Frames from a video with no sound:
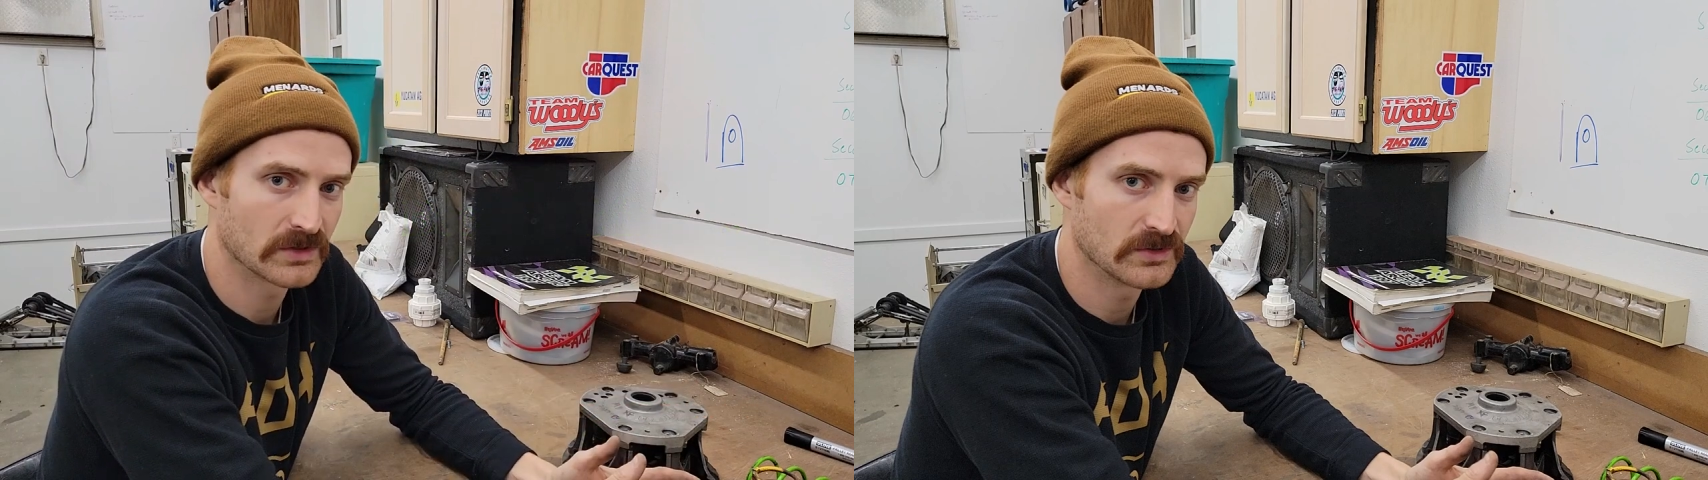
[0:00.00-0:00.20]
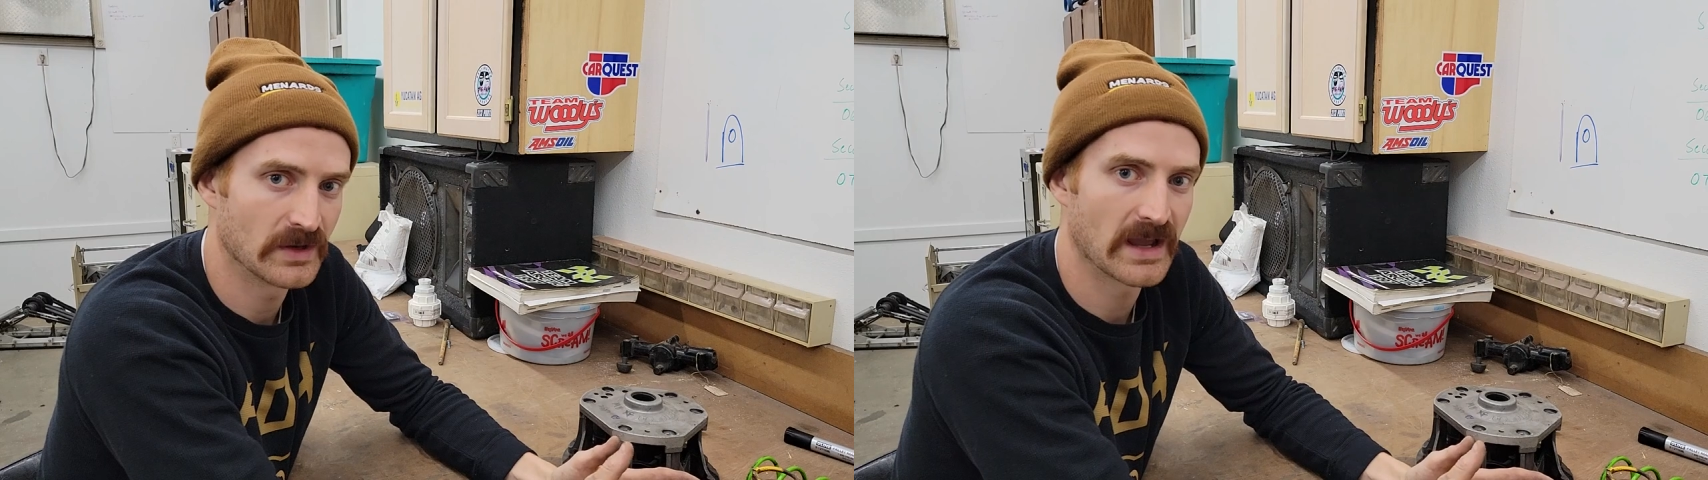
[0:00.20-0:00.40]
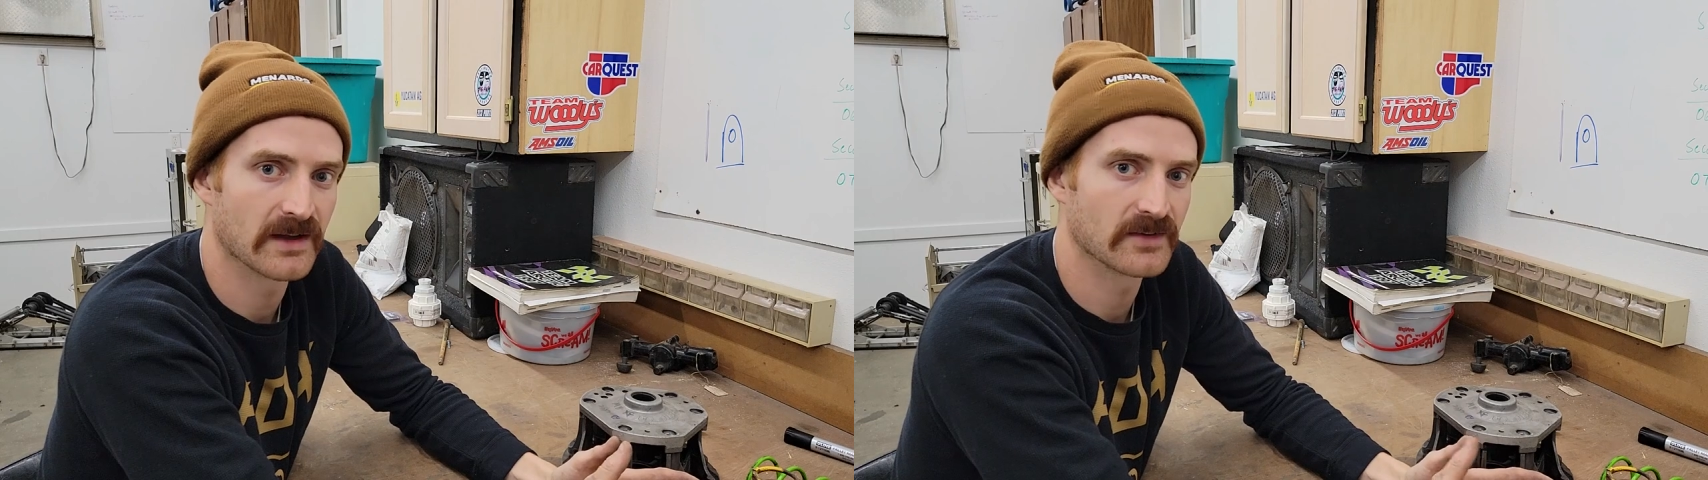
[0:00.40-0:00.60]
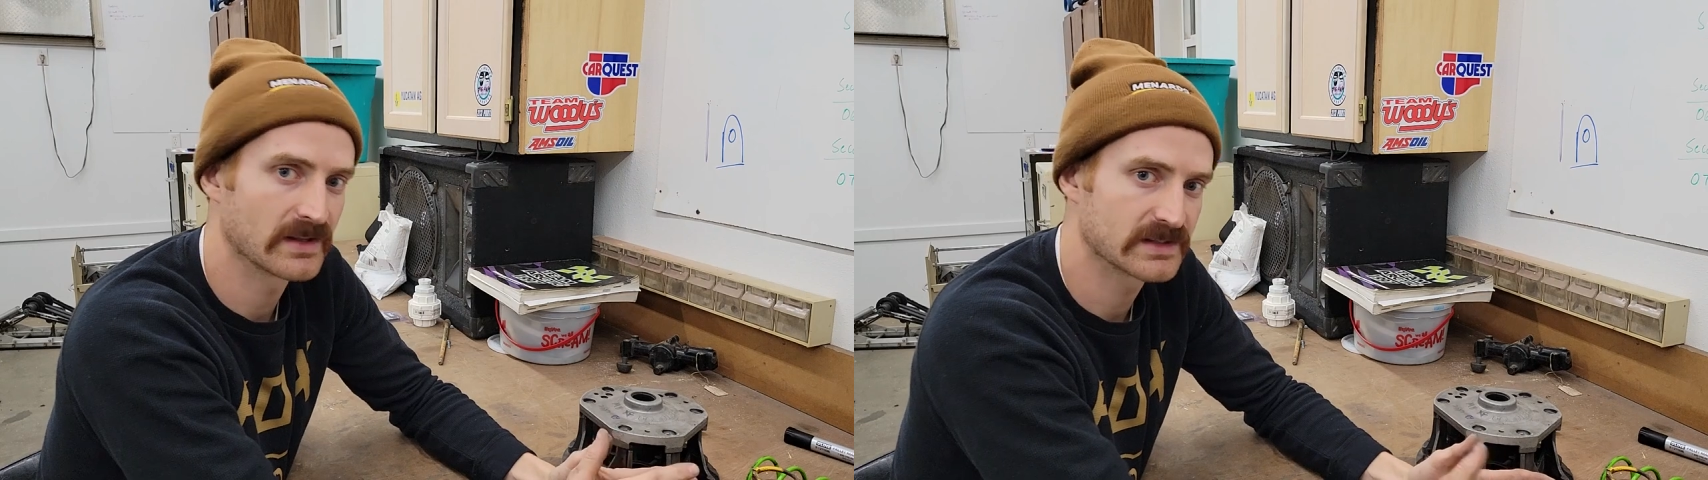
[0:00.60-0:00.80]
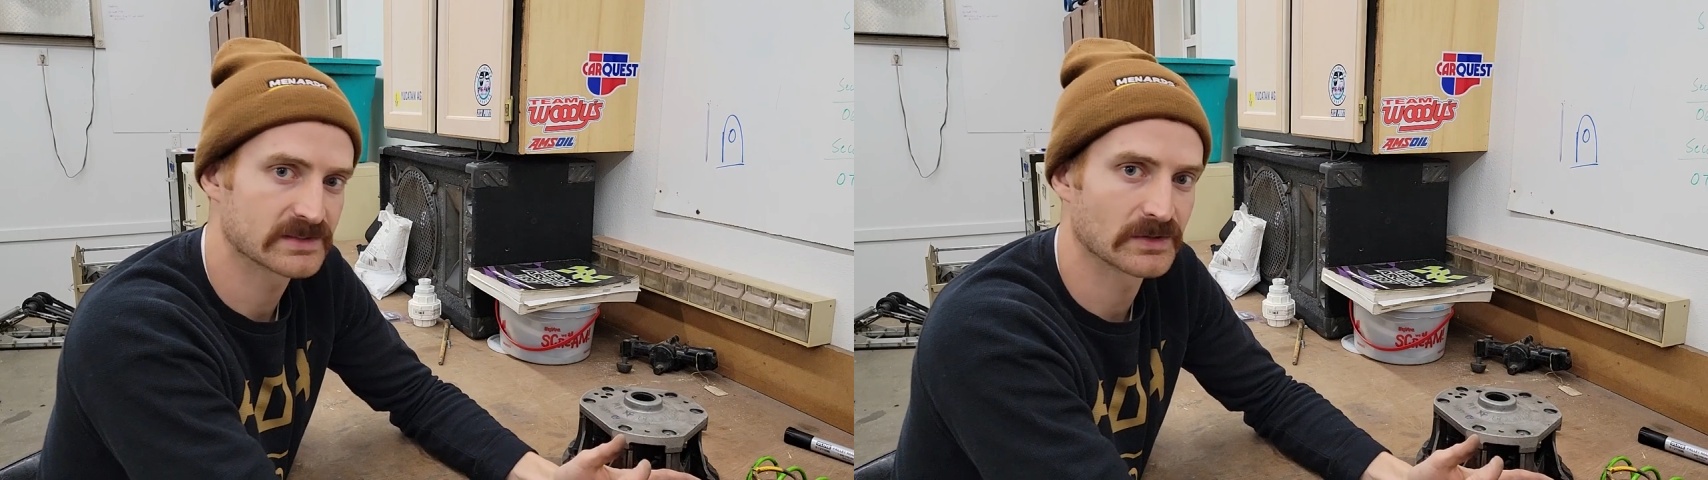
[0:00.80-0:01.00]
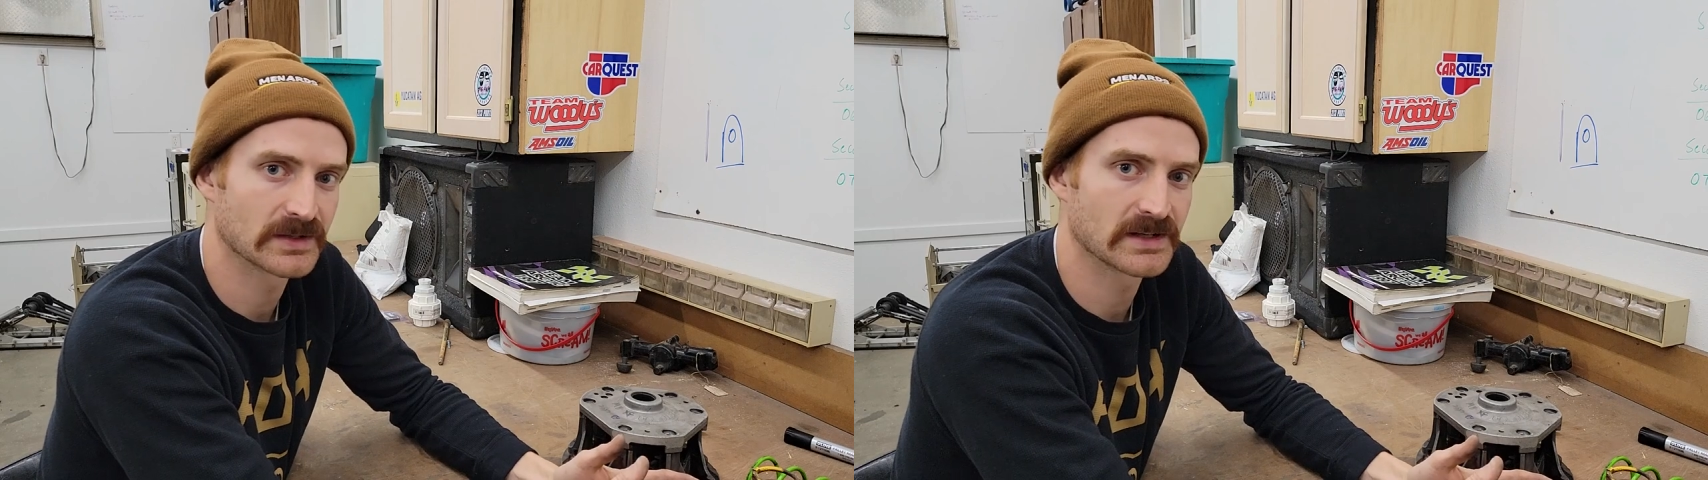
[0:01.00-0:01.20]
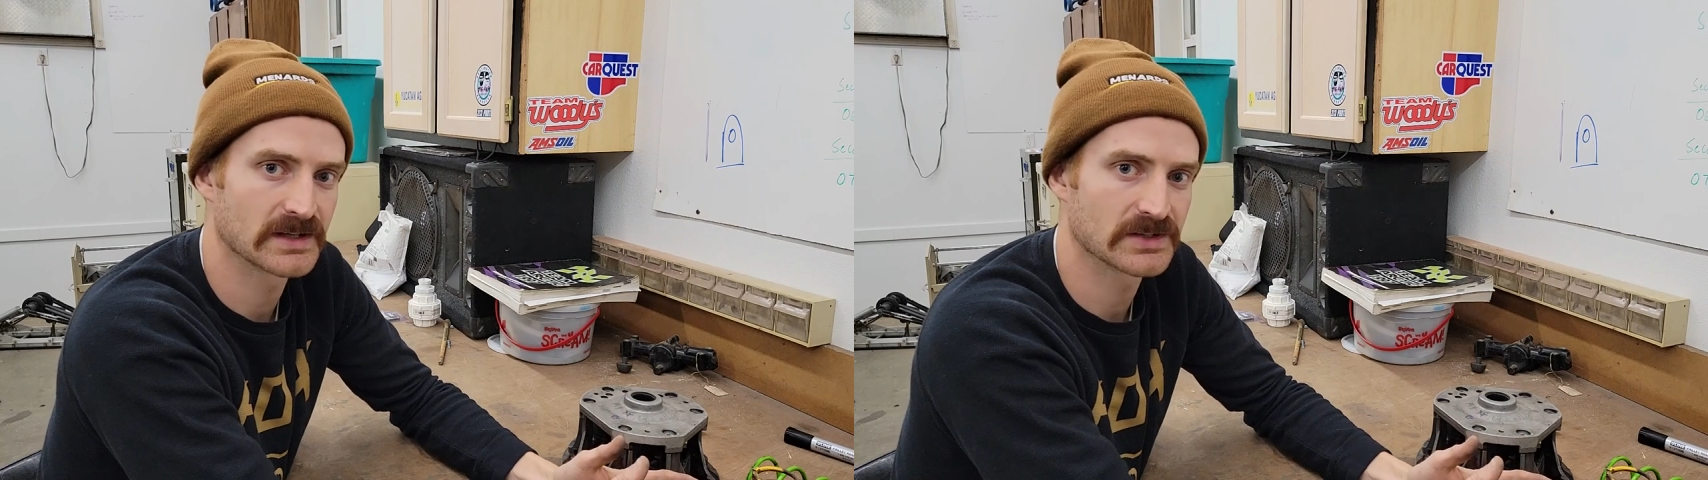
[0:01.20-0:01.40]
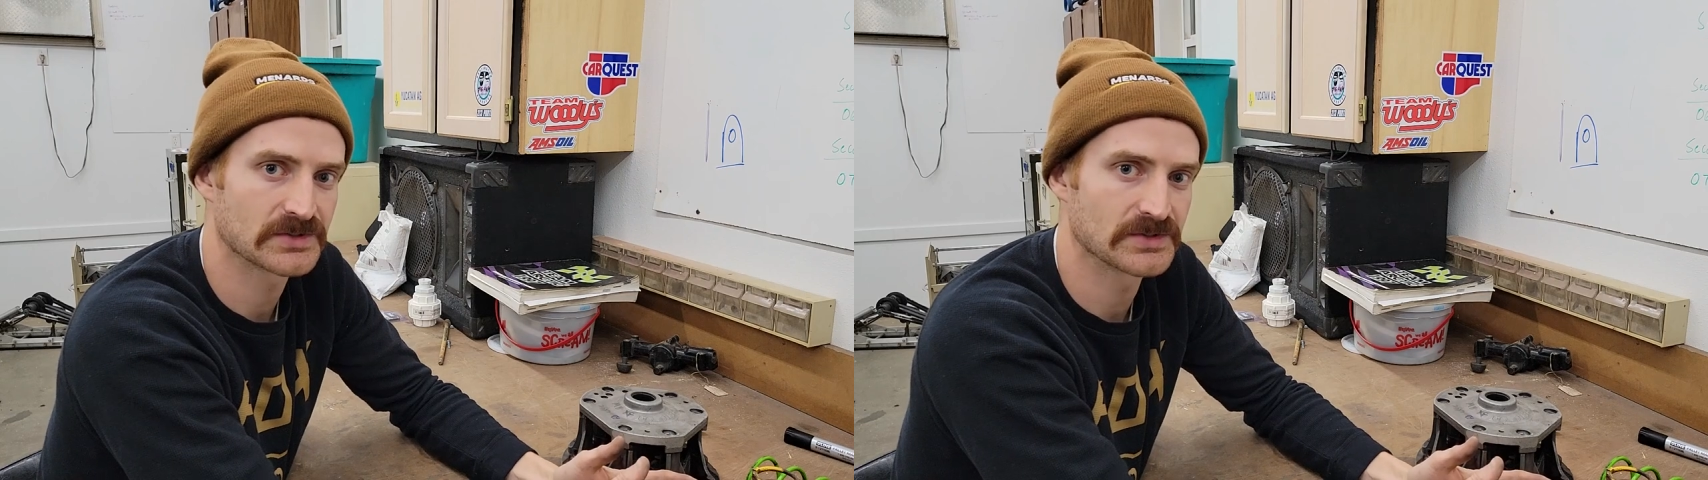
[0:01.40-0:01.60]
You have any sort of
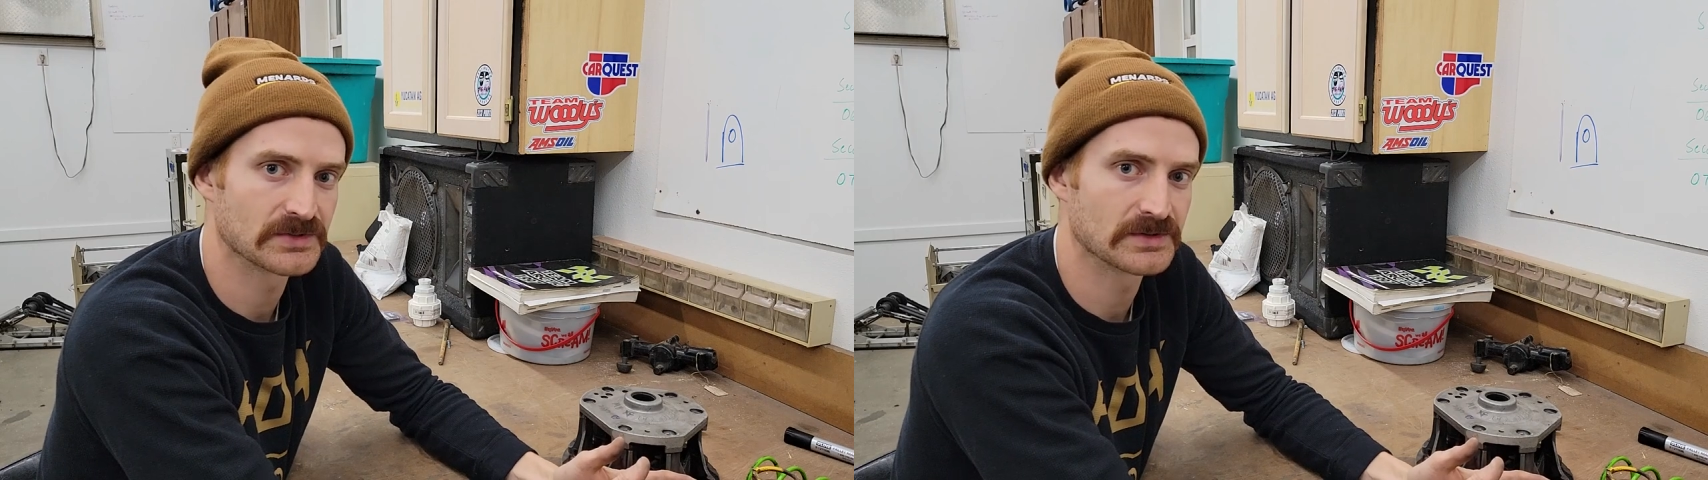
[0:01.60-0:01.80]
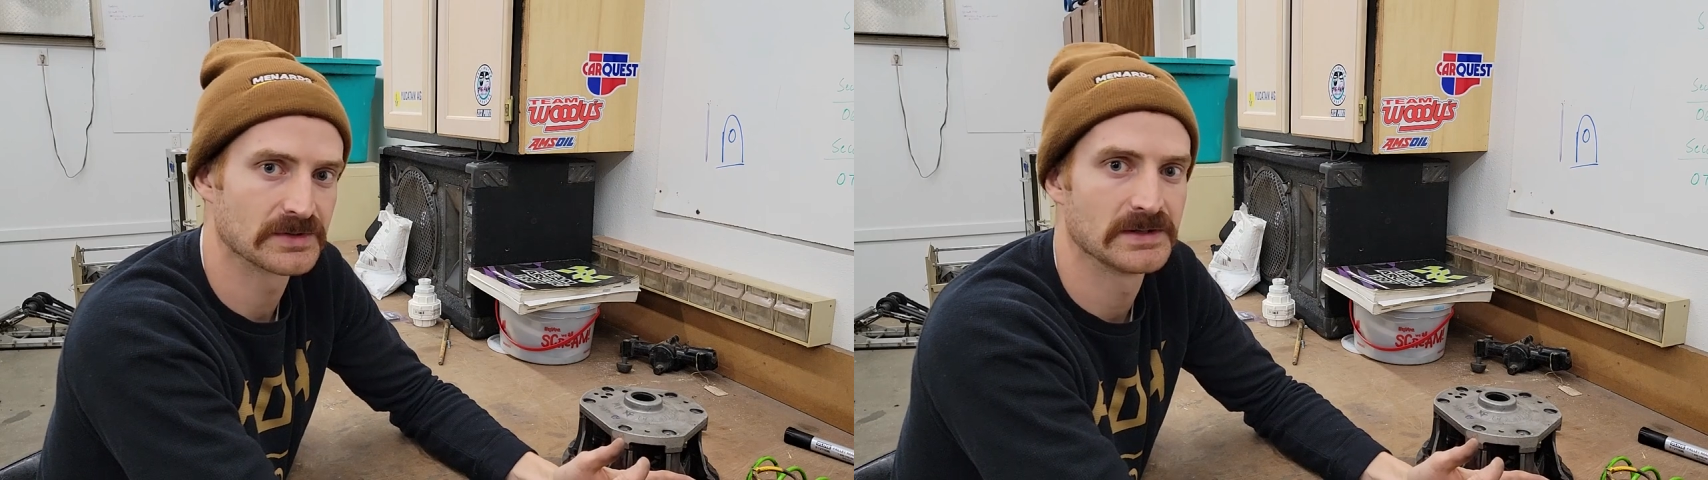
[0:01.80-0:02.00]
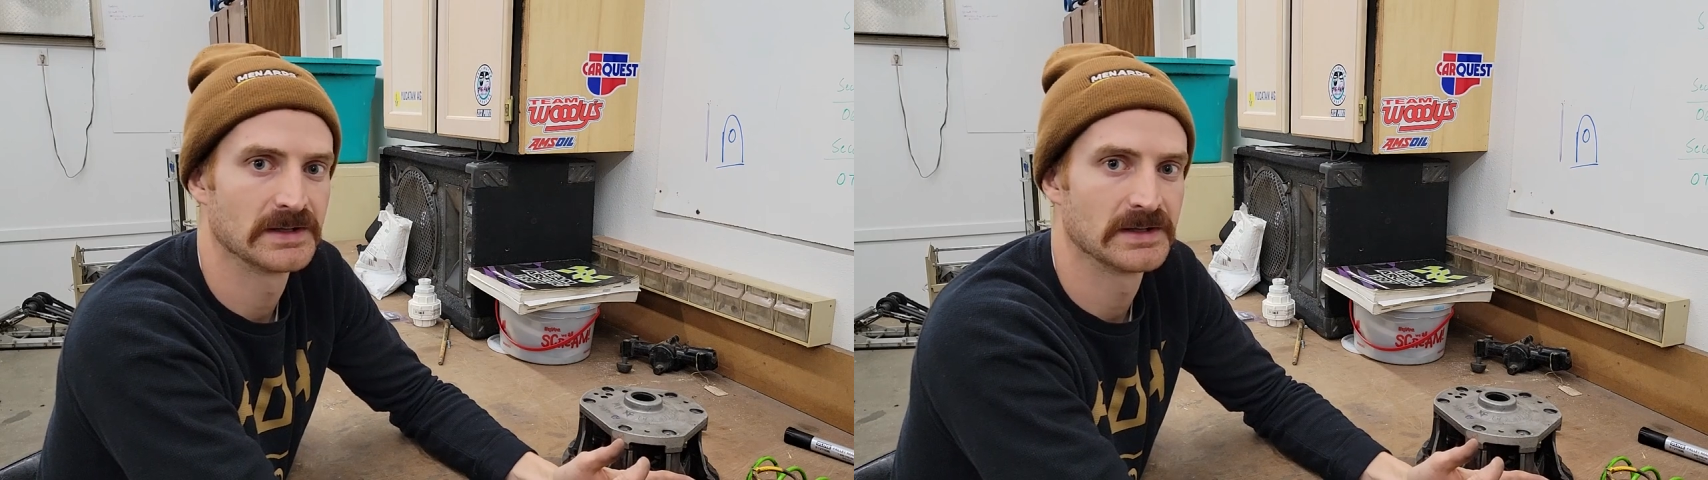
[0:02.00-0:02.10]
issue